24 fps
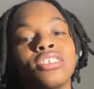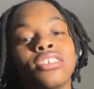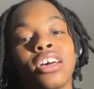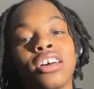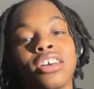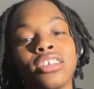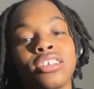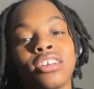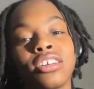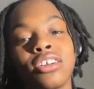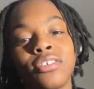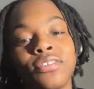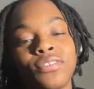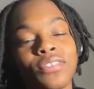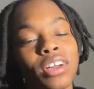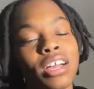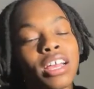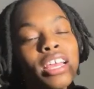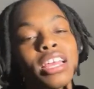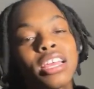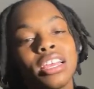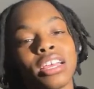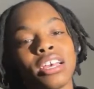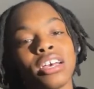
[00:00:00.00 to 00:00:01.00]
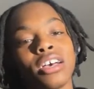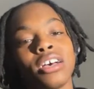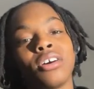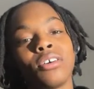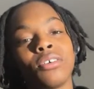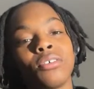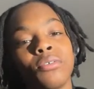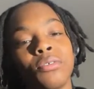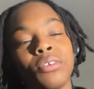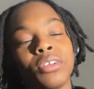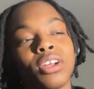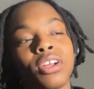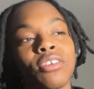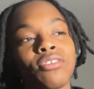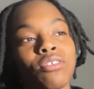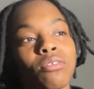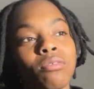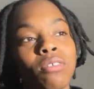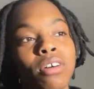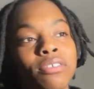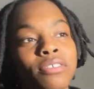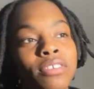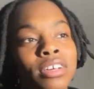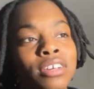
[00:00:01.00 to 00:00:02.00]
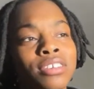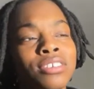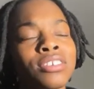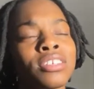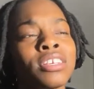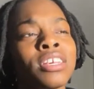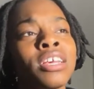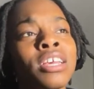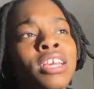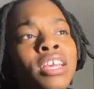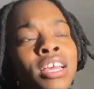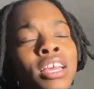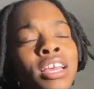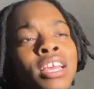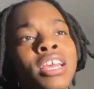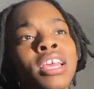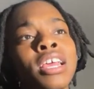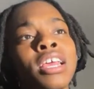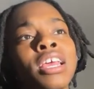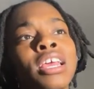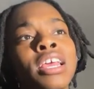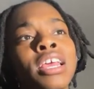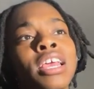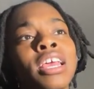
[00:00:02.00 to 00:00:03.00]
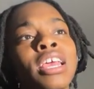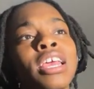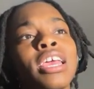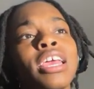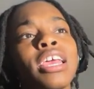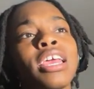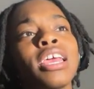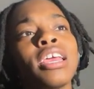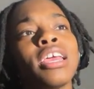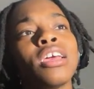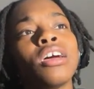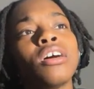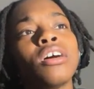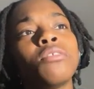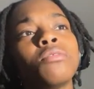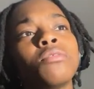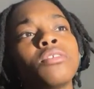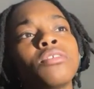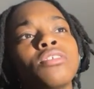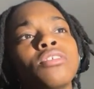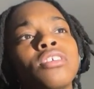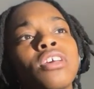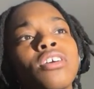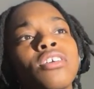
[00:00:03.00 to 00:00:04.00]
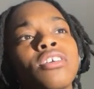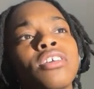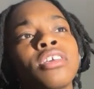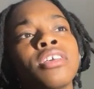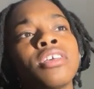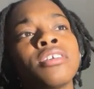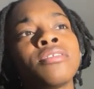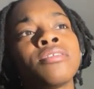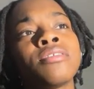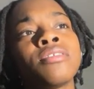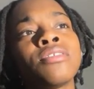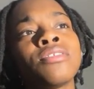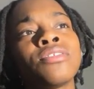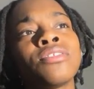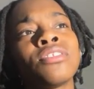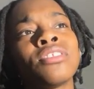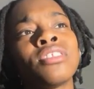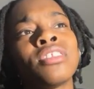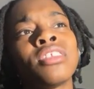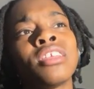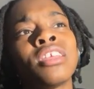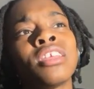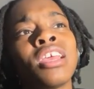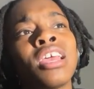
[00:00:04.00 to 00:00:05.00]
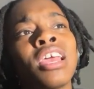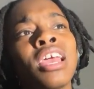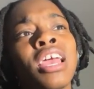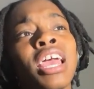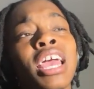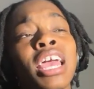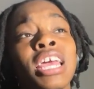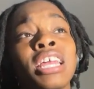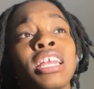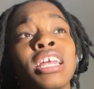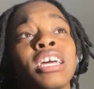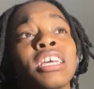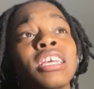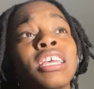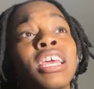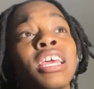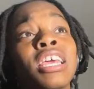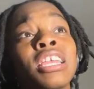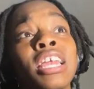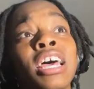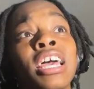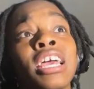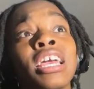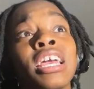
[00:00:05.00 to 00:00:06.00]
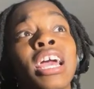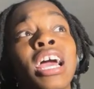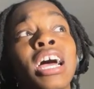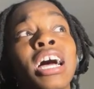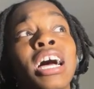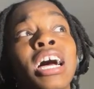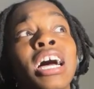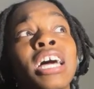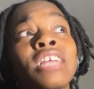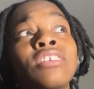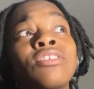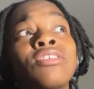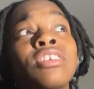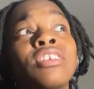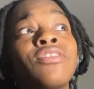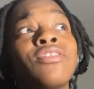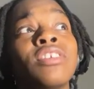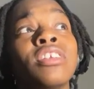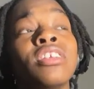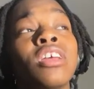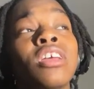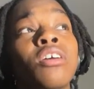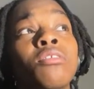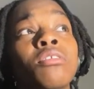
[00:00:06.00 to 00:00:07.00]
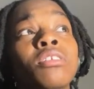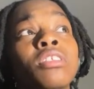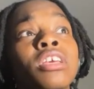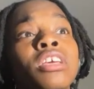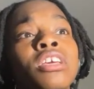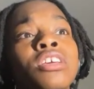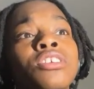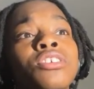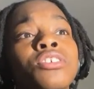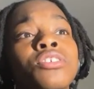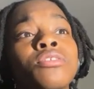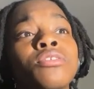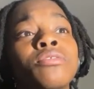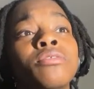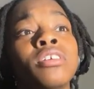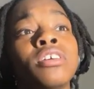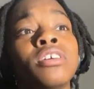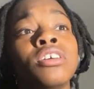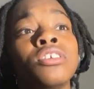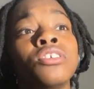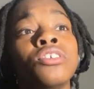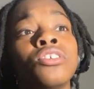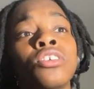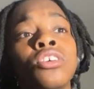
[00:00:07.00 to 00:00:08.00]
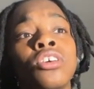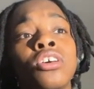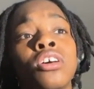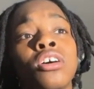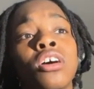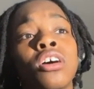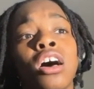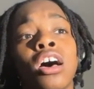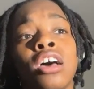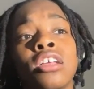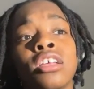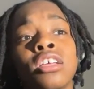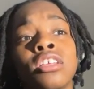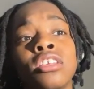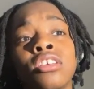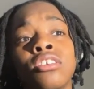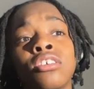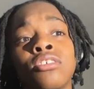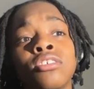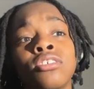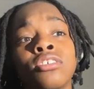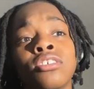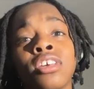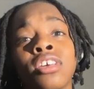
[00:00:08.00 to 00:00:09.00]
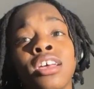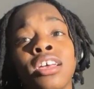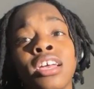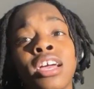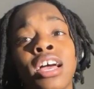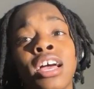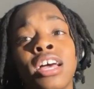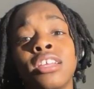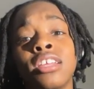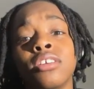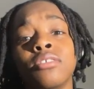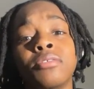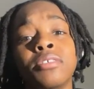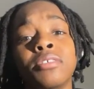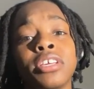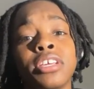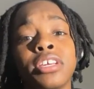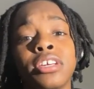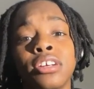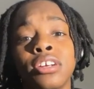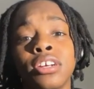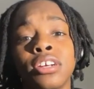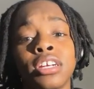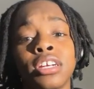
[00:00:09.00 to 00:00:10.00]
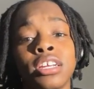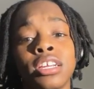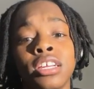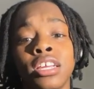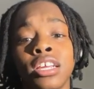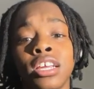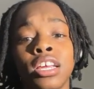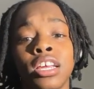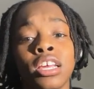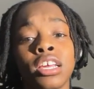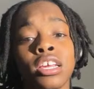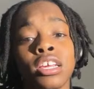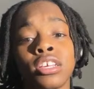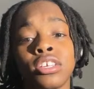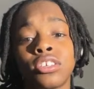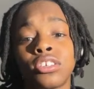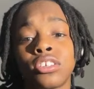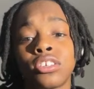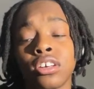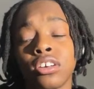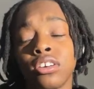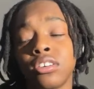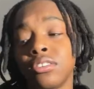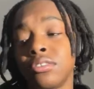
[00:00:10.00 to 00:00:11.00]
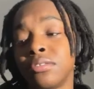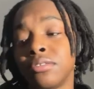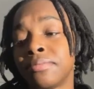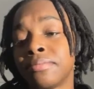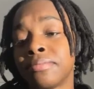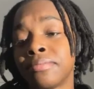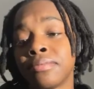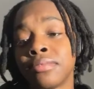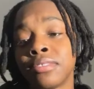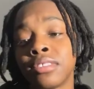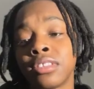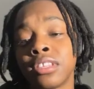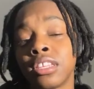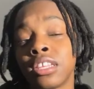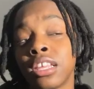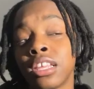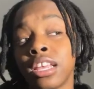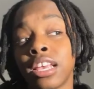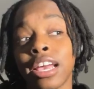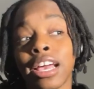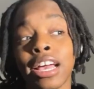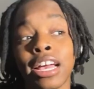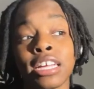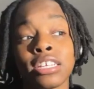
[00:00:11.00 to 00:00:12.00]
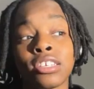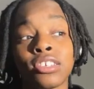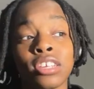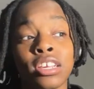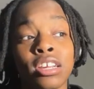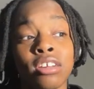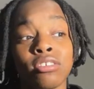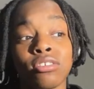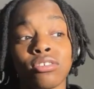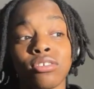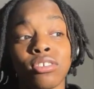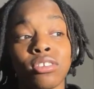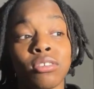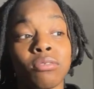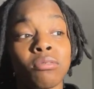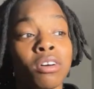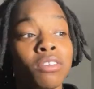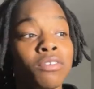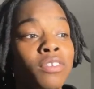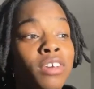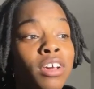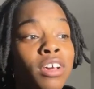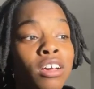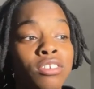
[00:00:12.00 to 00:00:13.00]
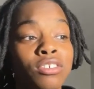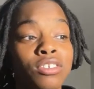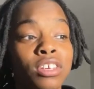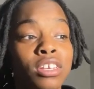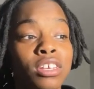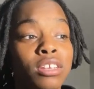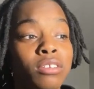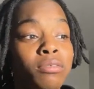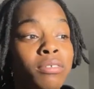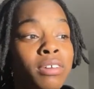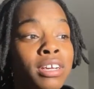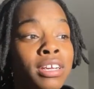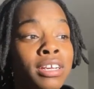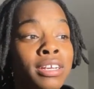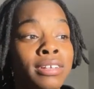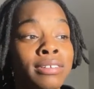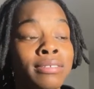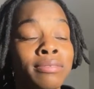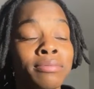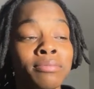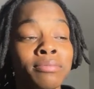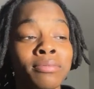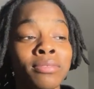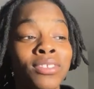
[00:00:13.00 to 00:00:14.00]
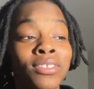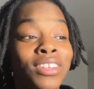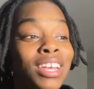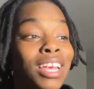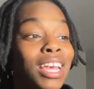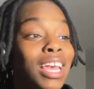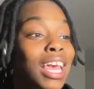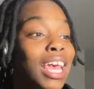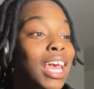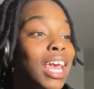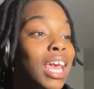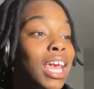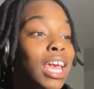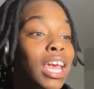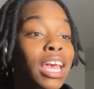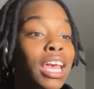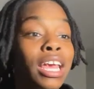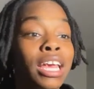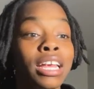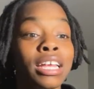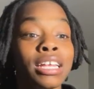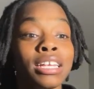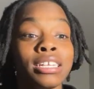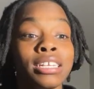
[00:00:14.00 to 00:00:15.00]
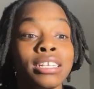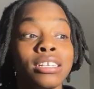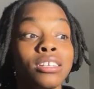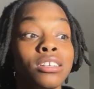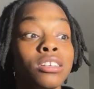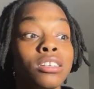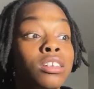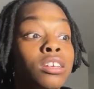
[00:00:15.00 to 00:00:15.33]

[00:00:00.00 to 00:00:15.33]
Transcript: talk to her if I had went off to Waffle House. And we was talking, and again, like I don't even know what the issue was. All I know is like I didn't want to hear it, so I said I was going to Waffle House anyway, and